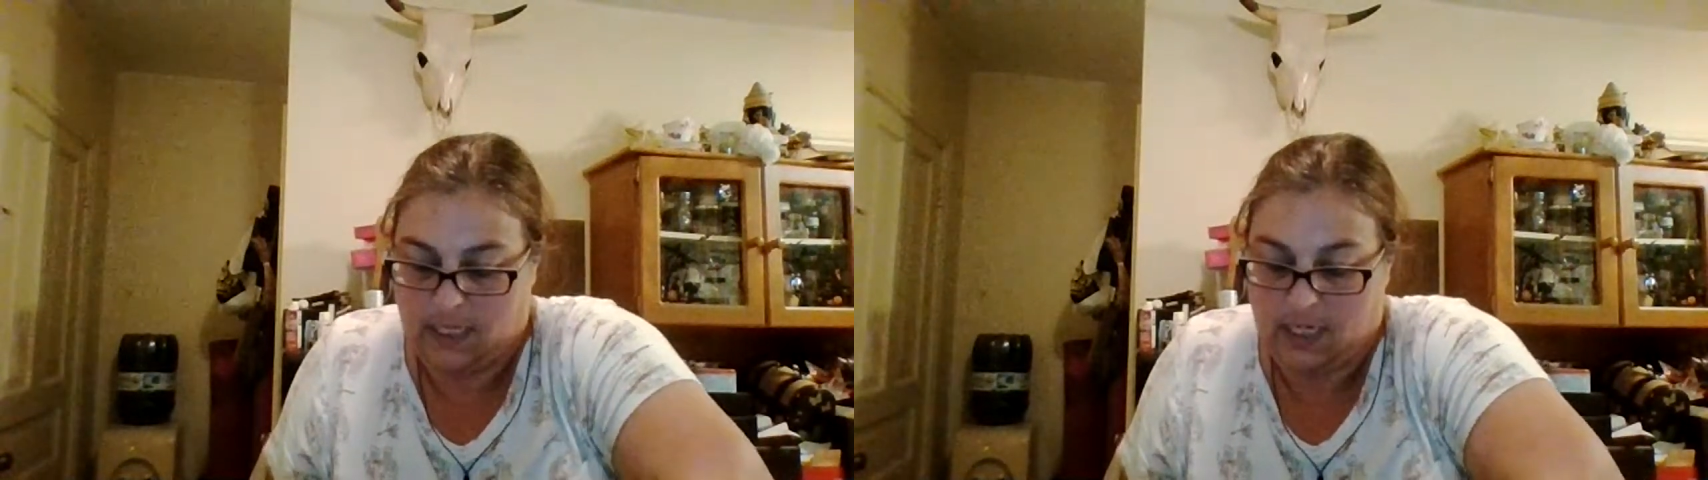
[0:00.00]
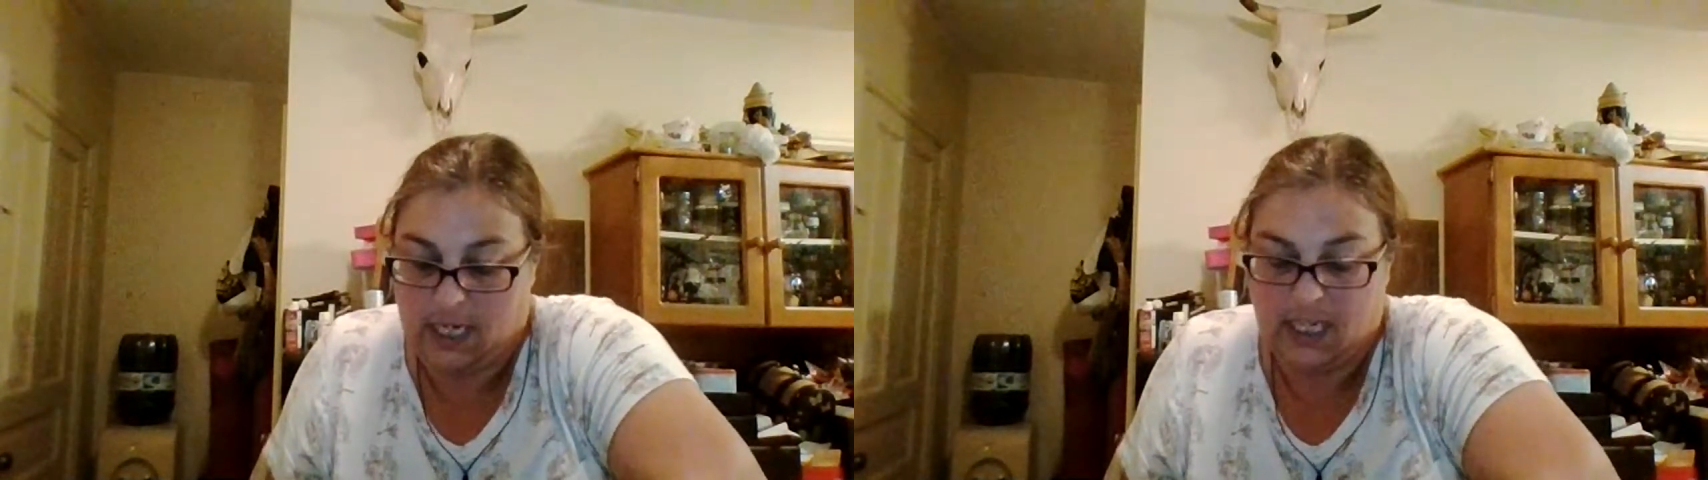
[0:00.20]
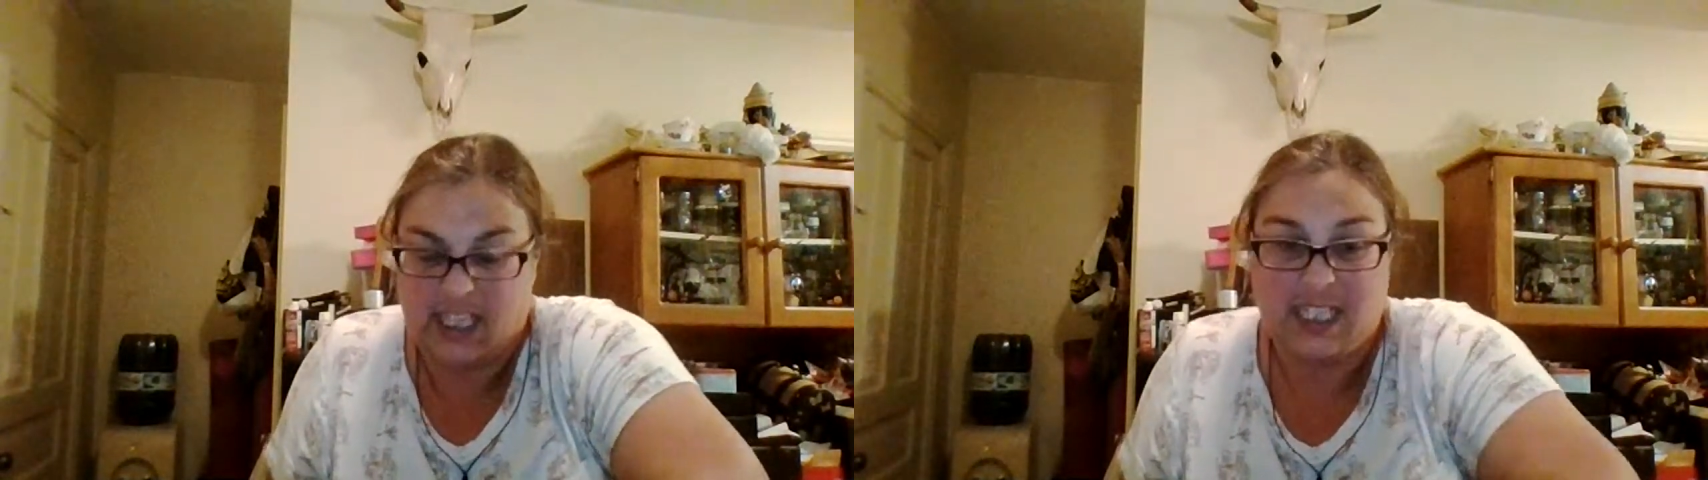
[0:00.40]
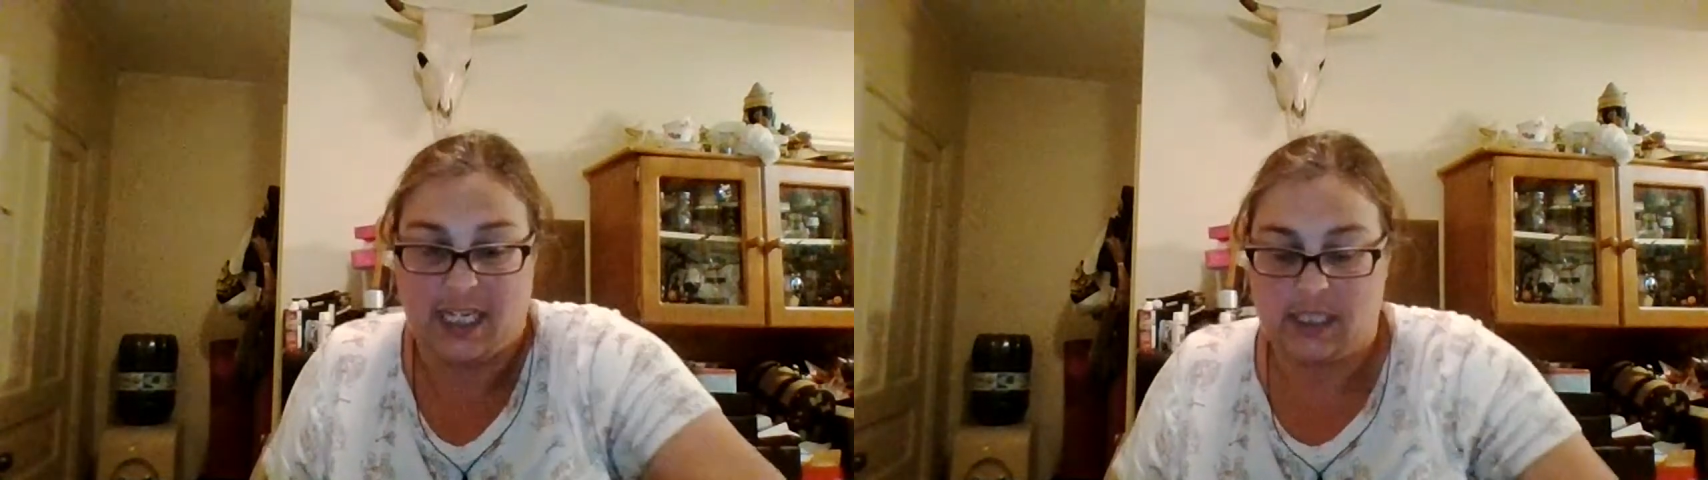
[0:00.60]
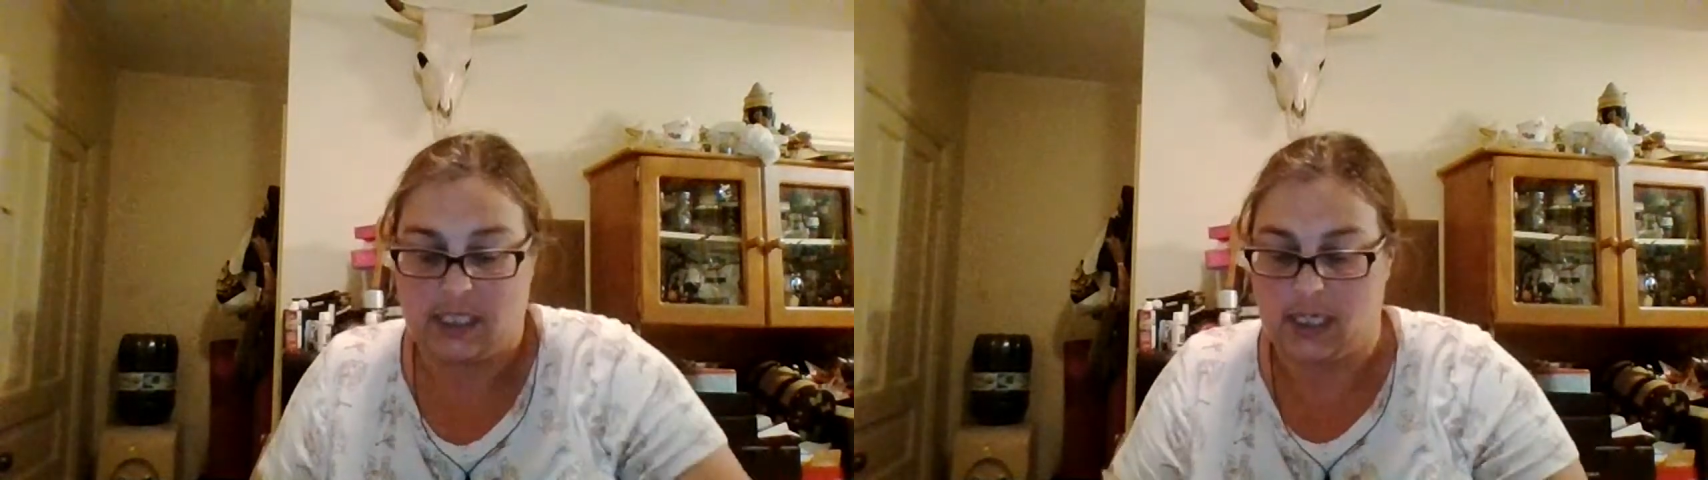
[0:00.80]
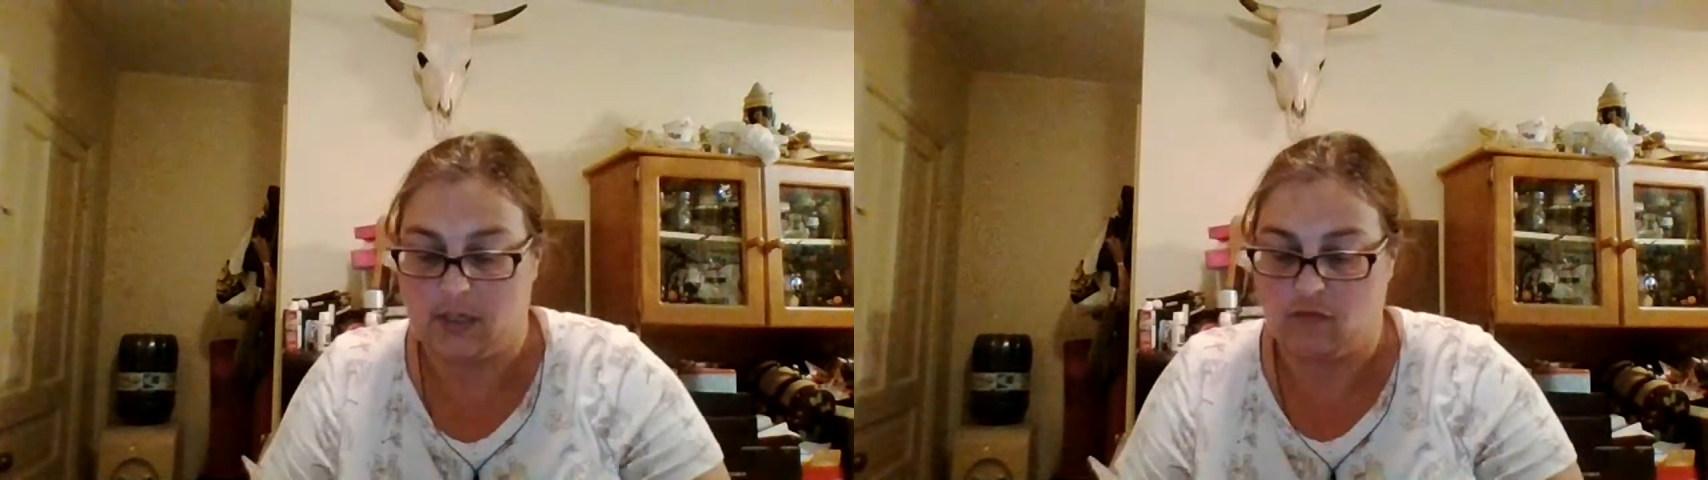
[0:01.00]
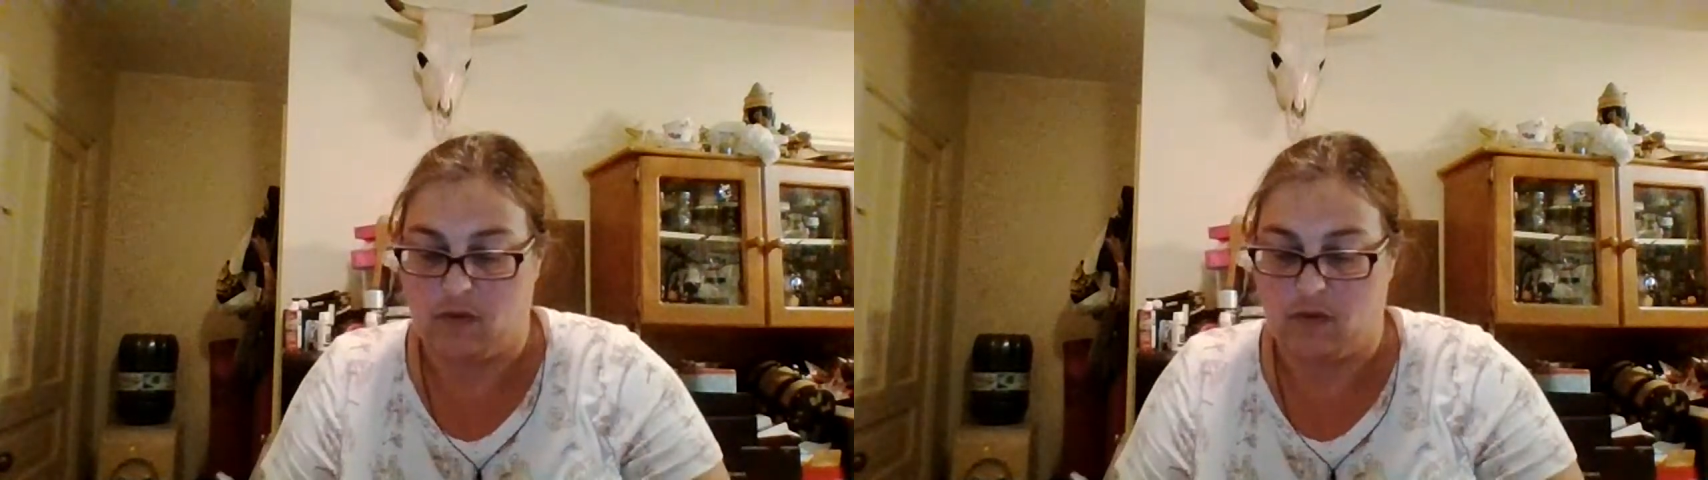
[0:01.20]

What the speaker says: I kind of tend to cut it